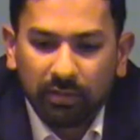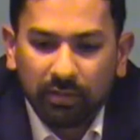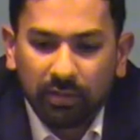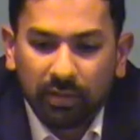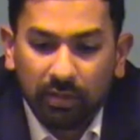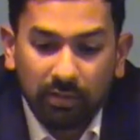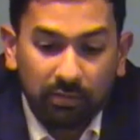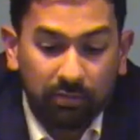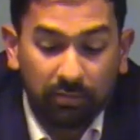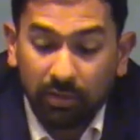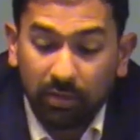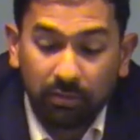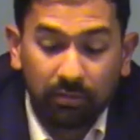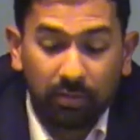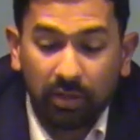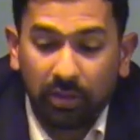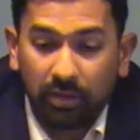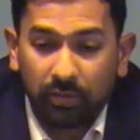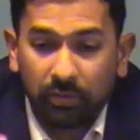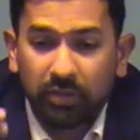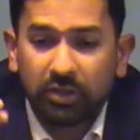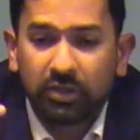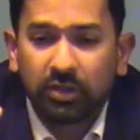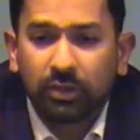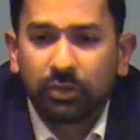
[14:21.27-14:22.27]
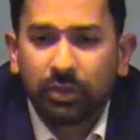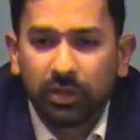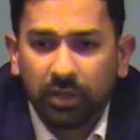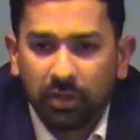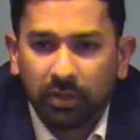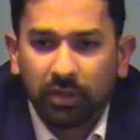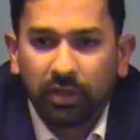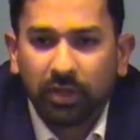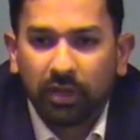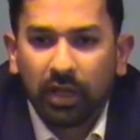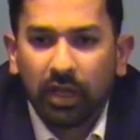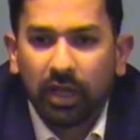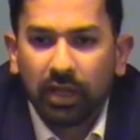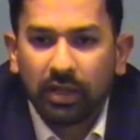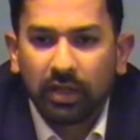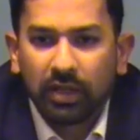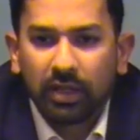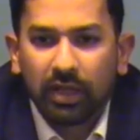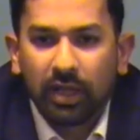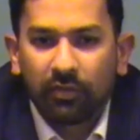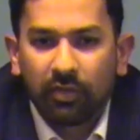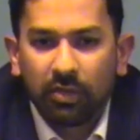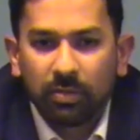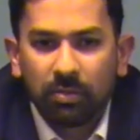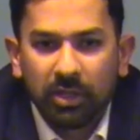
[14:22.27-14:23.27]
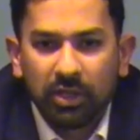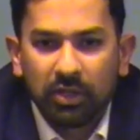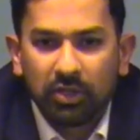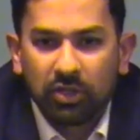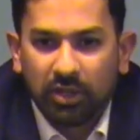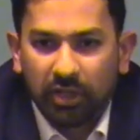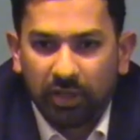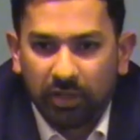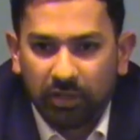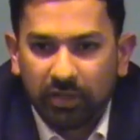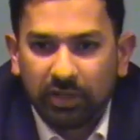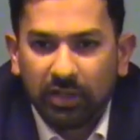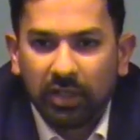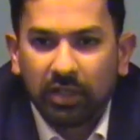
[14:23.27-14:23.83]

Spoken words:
you know, really it was surreal. And I think everybody shares